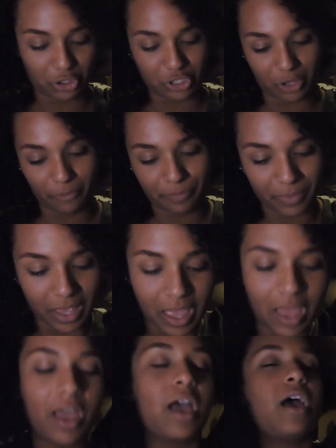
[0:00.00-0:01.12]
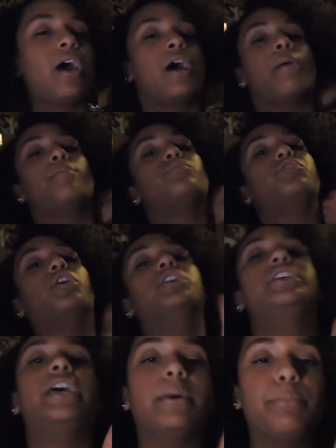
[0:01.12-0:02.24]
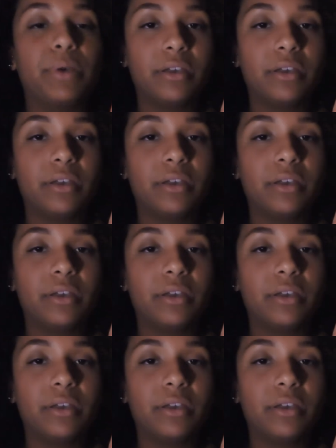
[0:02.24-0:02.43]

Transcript: yourself. Third tip